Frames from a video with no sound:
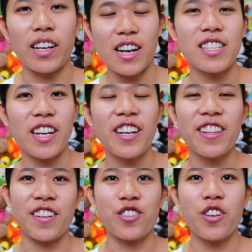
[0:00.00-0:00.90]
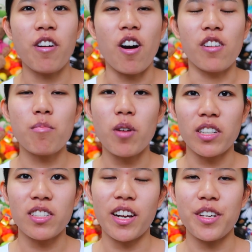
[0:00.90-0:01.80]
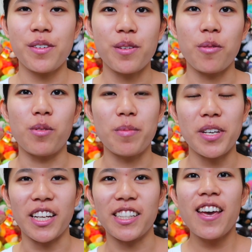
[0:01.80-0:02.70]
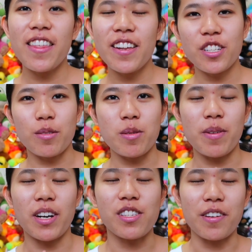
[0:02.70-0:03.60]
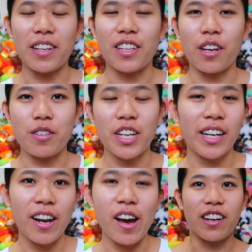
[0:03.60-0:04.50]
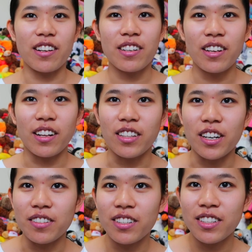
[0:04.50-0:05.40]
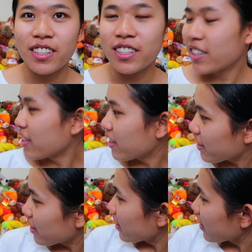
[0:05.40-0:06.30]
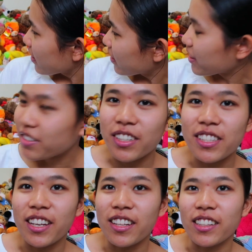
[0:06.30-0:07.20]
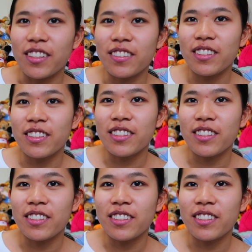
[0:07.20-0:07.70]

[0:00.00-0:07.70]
Like I stated in the intro, all the products I use will be linked in the description box so you guys can go check it out. Hello. Did you want to say hello?